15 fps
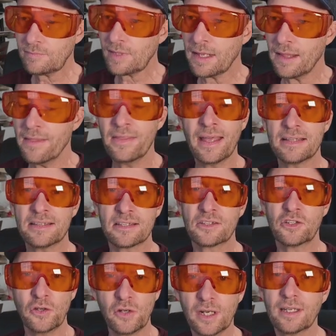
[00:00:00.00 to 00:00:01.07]
that's
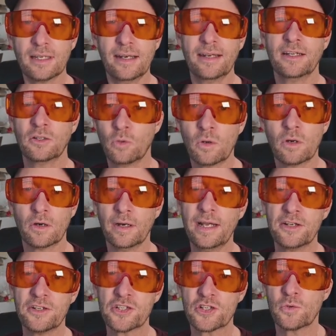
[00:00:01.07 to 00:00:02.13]
good at cutting 1/4
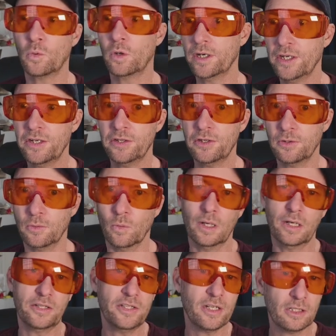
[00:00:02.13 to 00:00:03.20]
inch, what do?
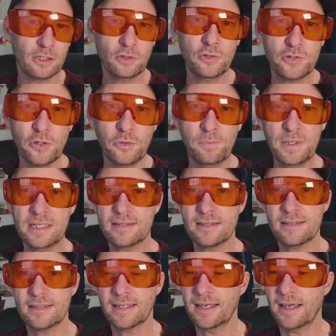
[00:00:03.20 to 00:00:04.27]
Well, you glue two
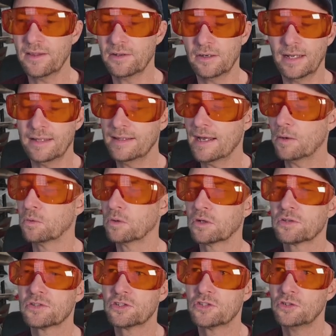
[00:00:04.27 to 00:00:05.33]
pieces together, and that
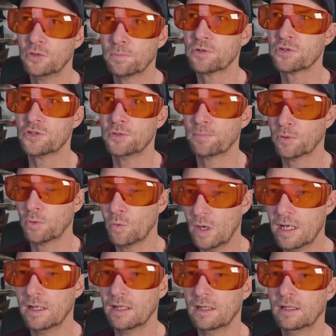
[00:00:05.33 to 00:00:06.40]
works super, super
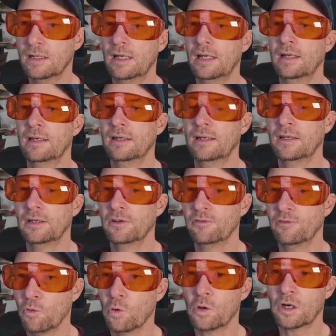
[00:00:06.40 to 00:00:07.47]
well
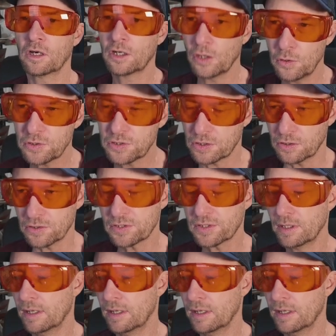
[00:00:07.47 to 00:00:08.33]
for coasters.